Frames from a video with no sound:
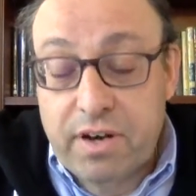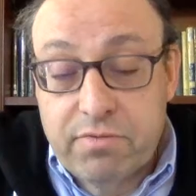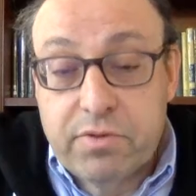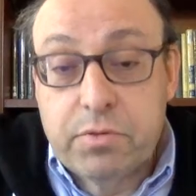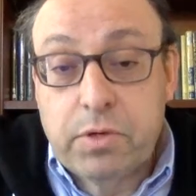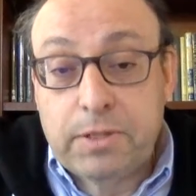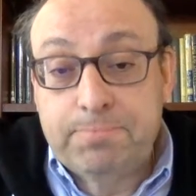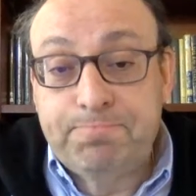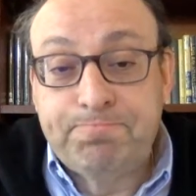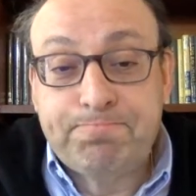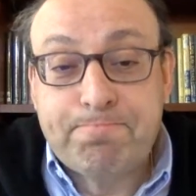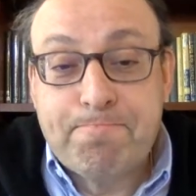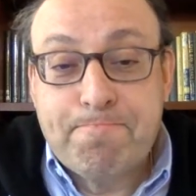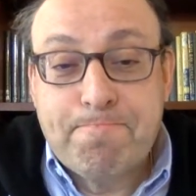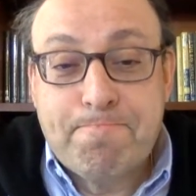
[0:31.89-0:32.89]
everyone
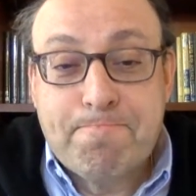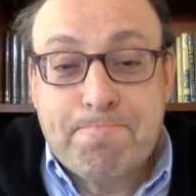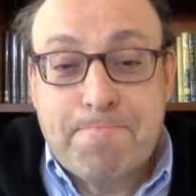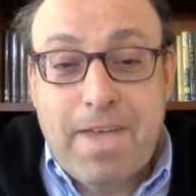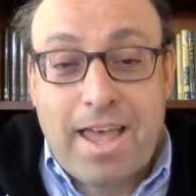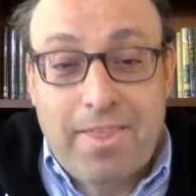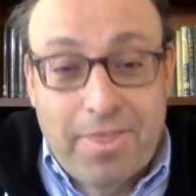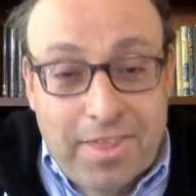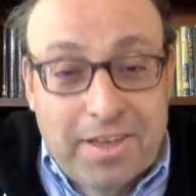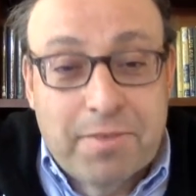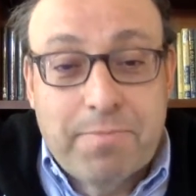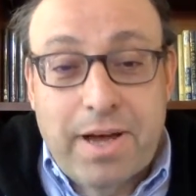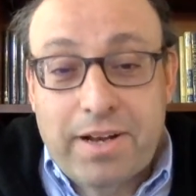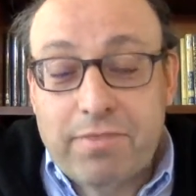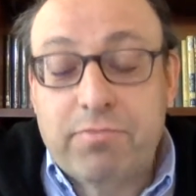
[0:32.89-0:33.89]
and think
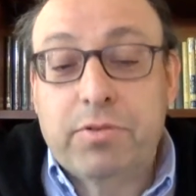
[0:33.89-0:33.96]
about